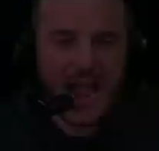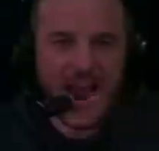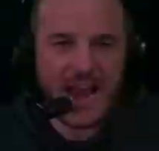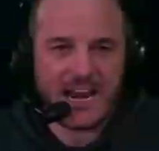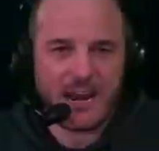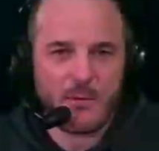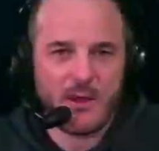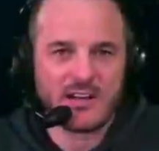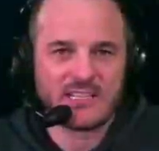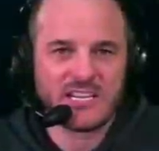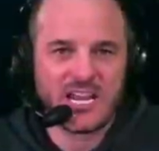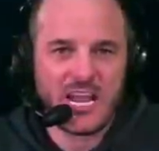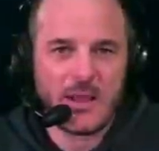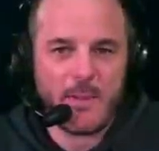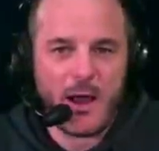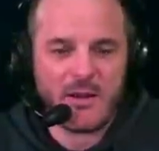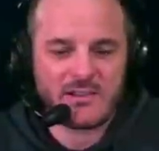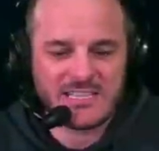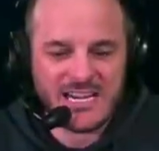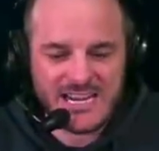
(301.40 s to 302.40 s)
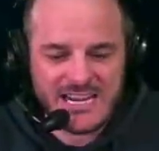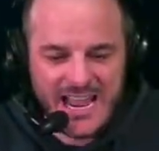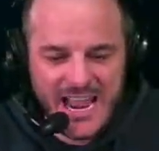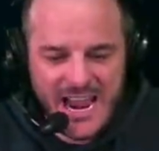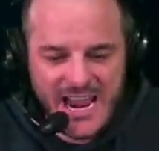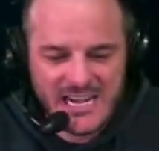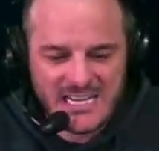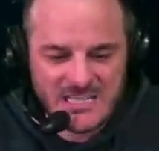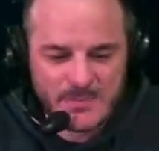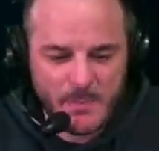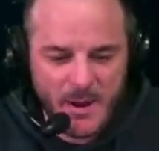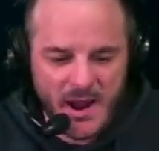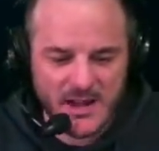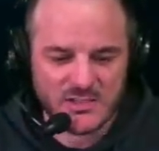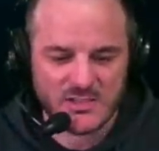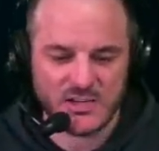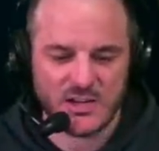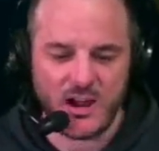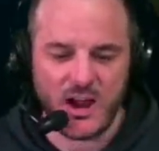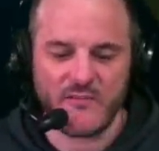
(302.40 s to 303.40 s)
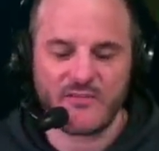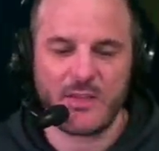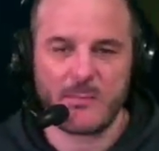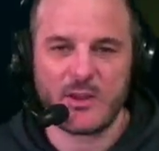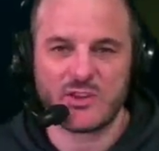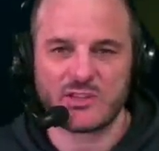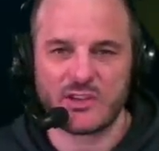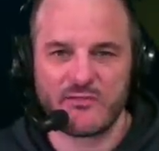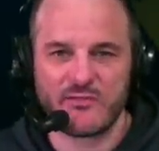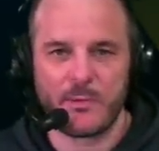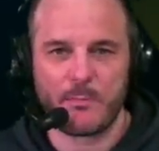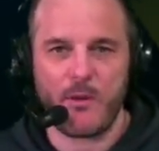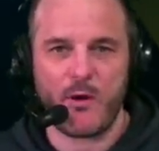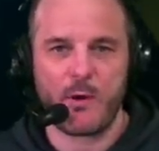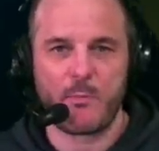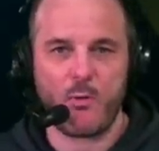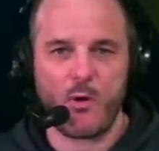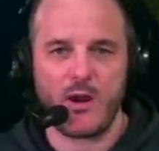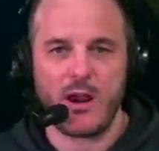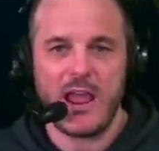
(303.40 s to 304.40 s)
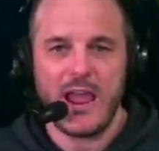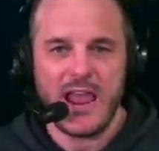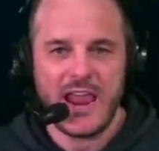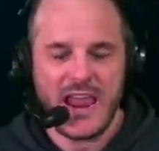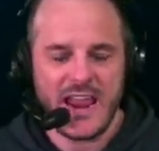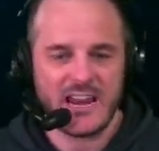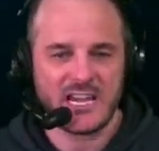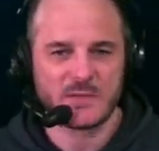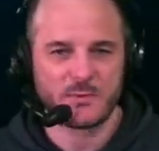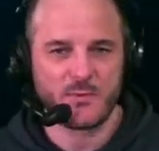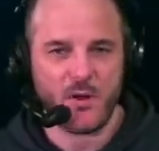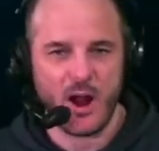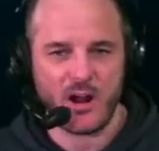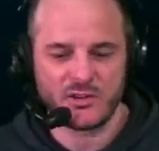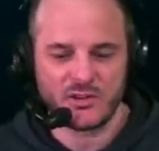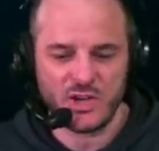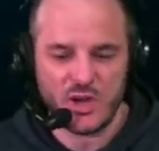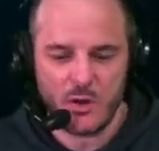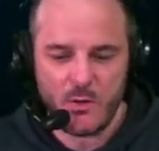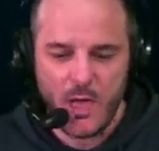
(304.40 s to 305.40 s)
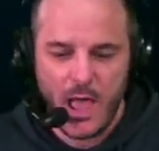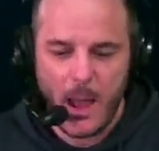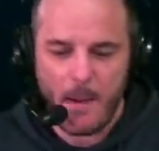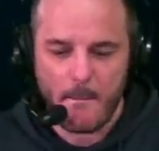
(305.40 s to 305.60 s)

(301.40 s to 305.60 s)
I did want to tell you about today's sponsor of the Michigan Football Report. It is brought to you